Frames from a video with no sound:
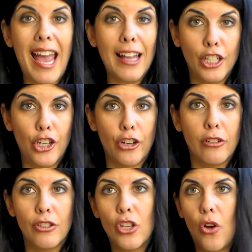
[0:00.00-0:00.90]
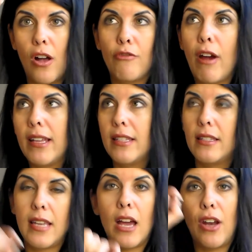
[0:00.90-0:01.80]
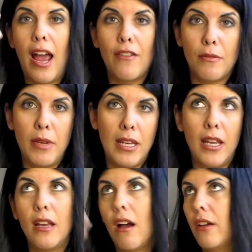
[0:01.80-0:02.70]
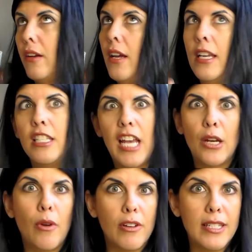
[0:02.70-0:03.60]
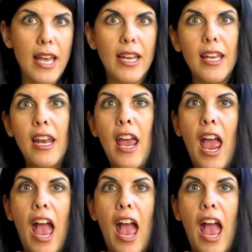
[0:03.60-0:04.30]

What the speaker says: calendar. So I write down, I have a meeting on January 2nd,